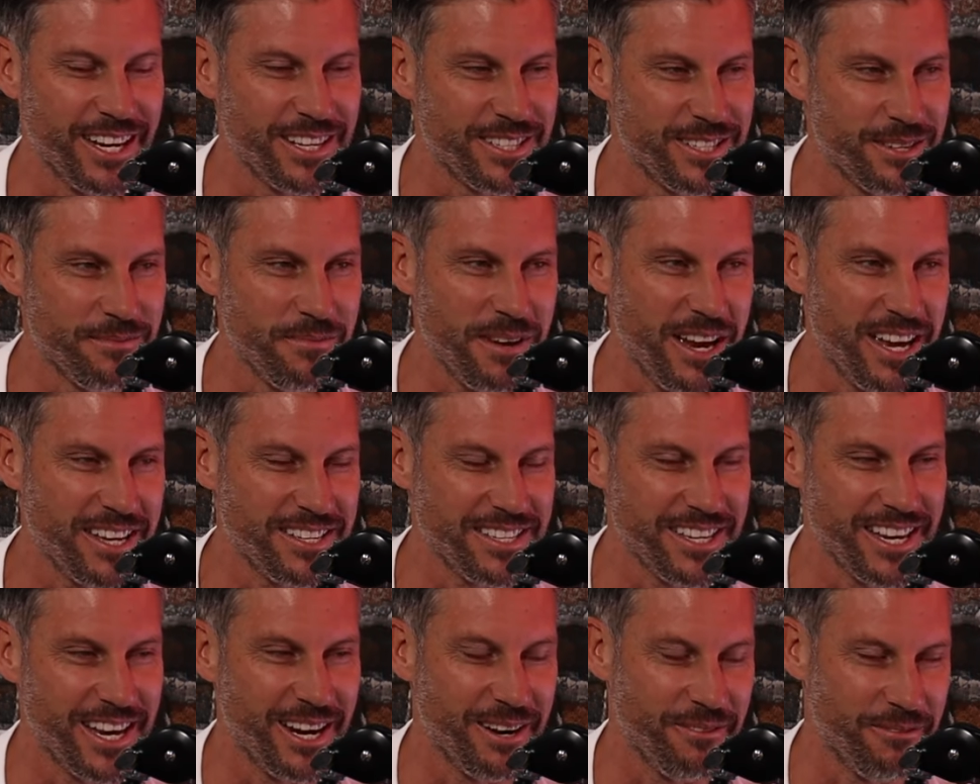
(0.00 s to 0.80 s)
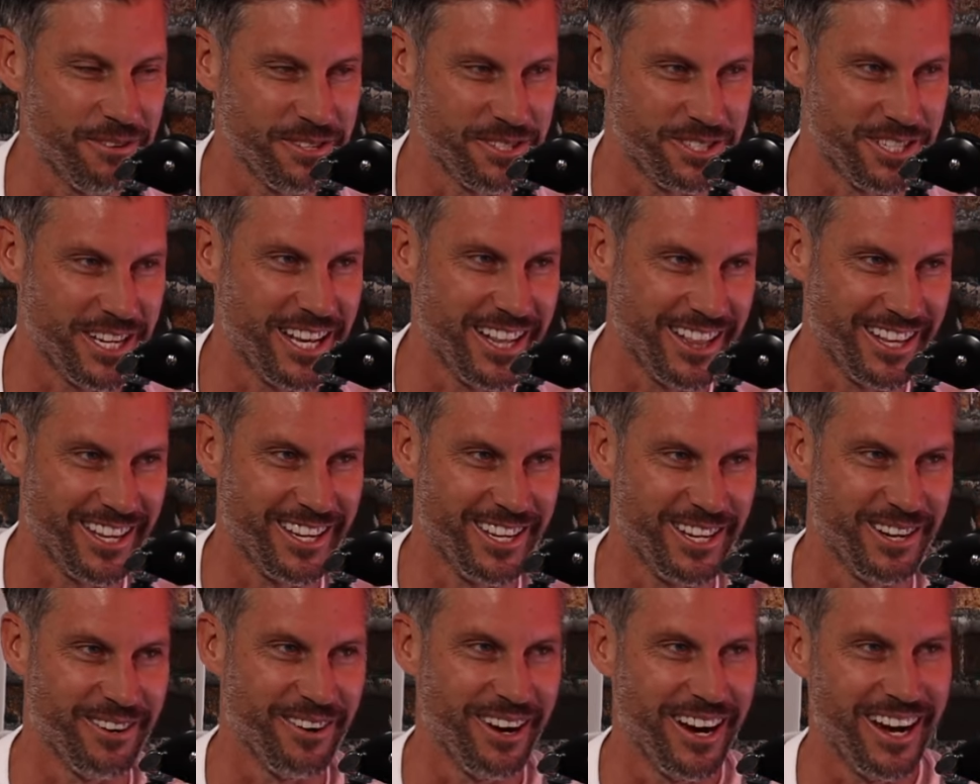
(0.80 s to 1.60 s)
It's amazing how
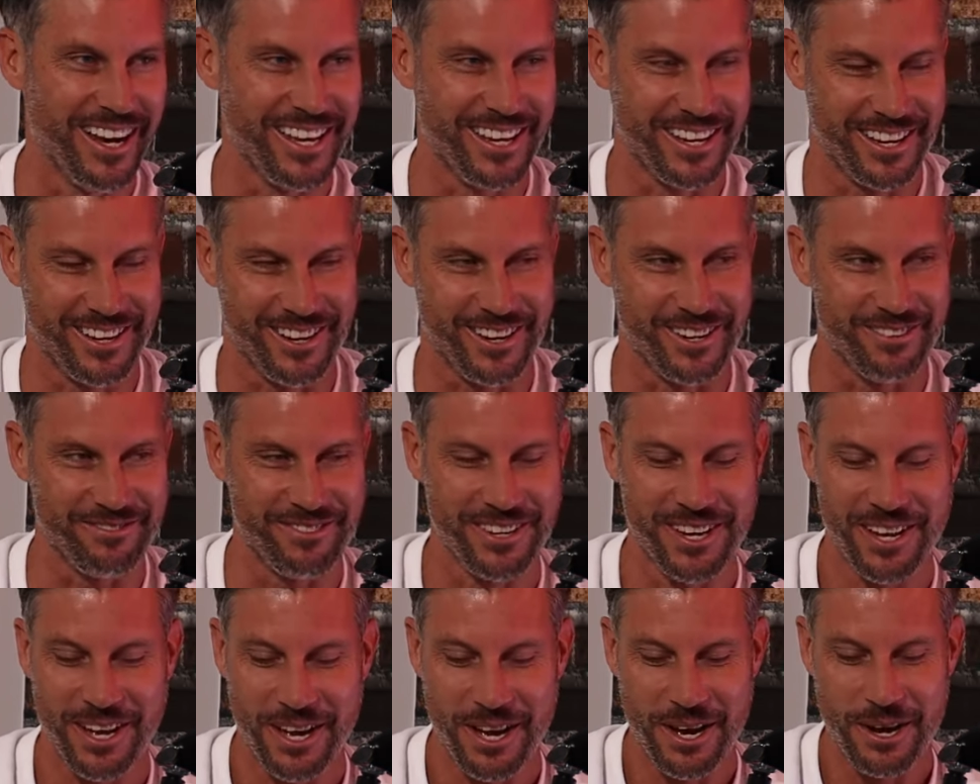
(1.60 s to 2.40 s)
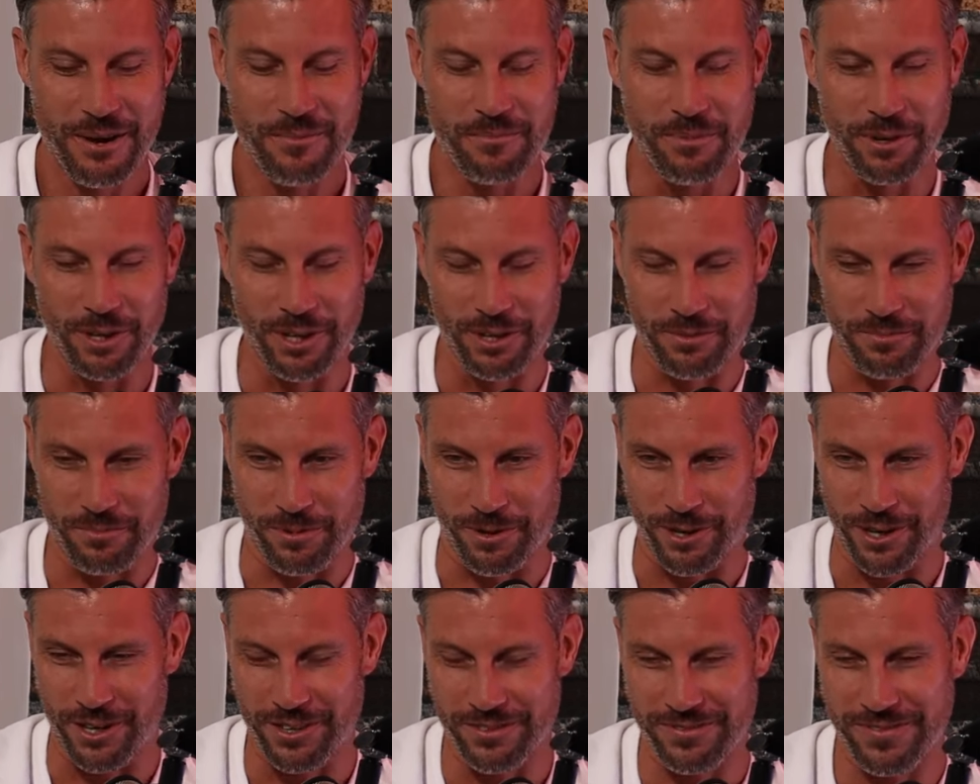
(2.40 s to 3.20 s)
resilient you are. You're kind of mm.
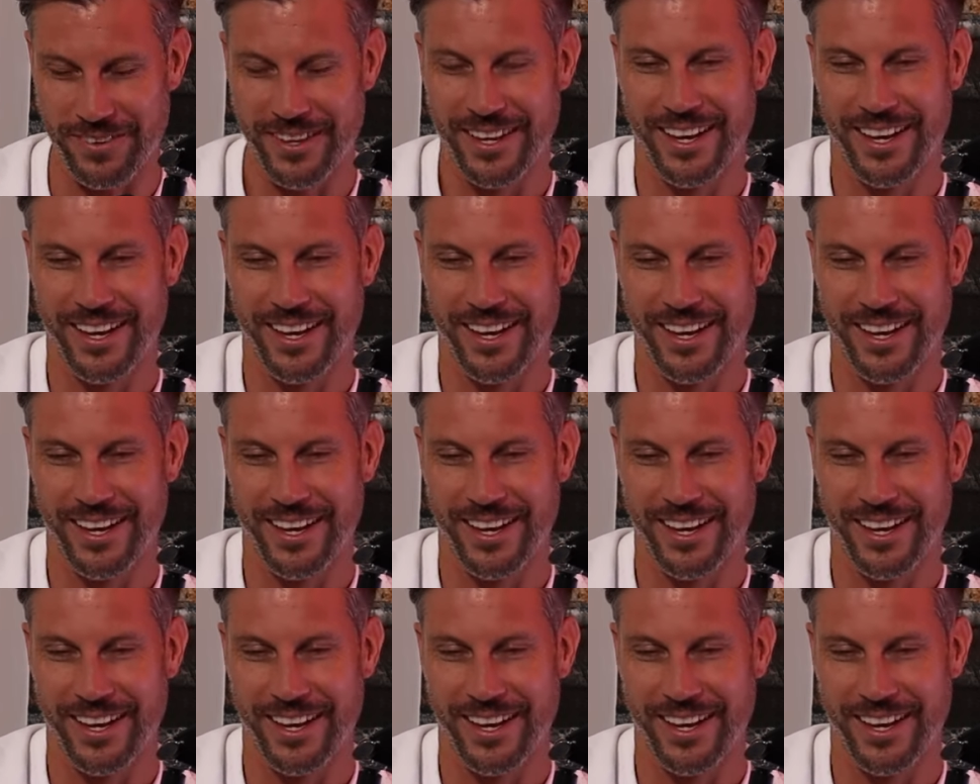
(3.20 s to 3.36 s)
bulletproof.